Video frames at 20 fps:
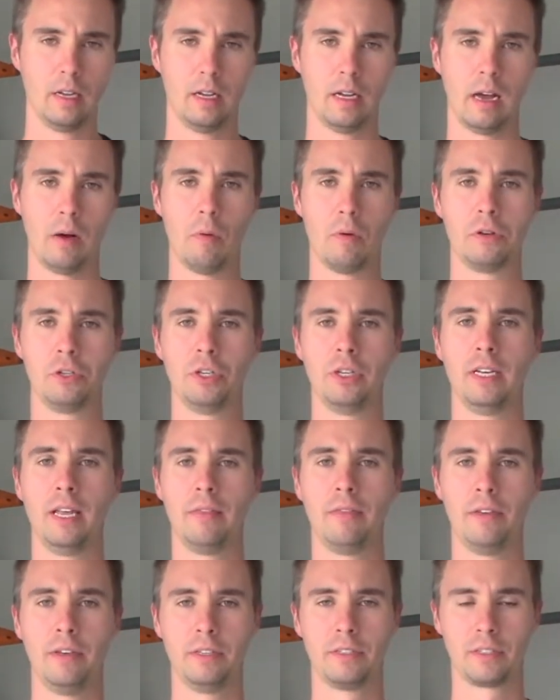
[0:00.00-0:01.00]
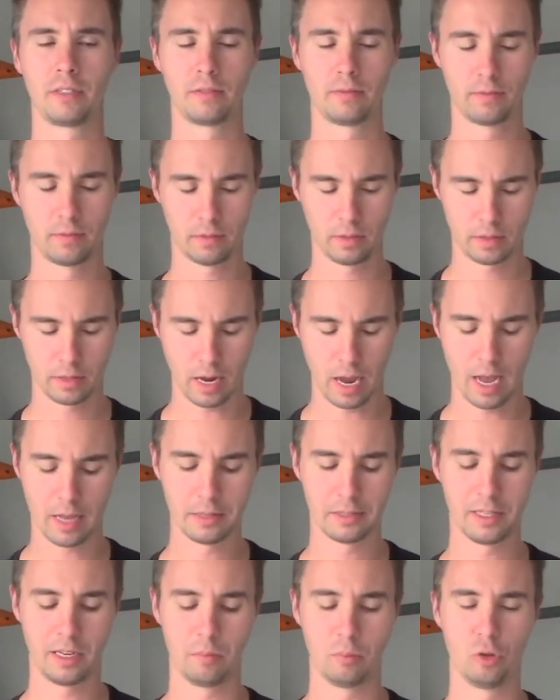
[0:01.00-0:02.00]
I want you to get these
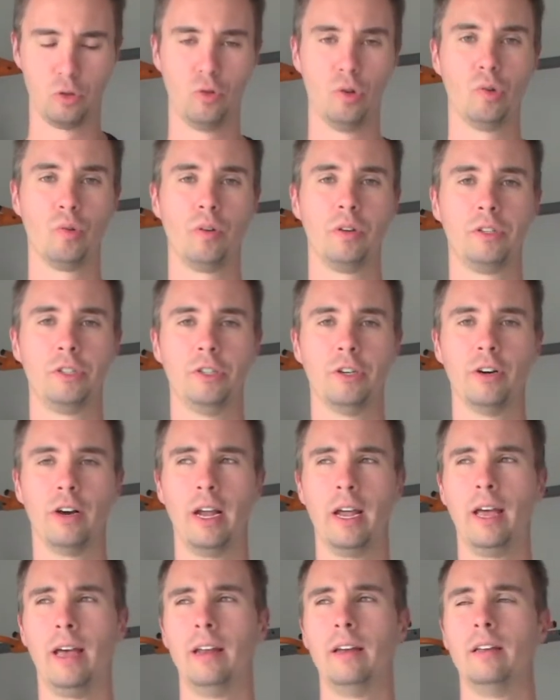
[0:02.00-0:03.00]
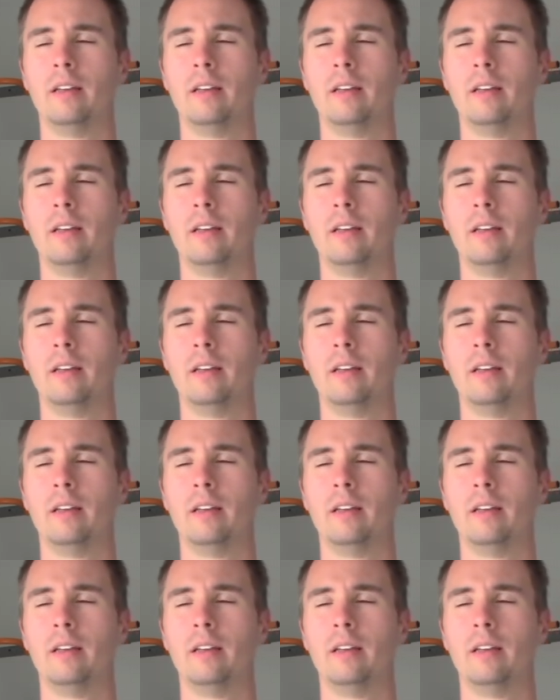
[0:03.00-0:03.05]
concepts drilled into your head.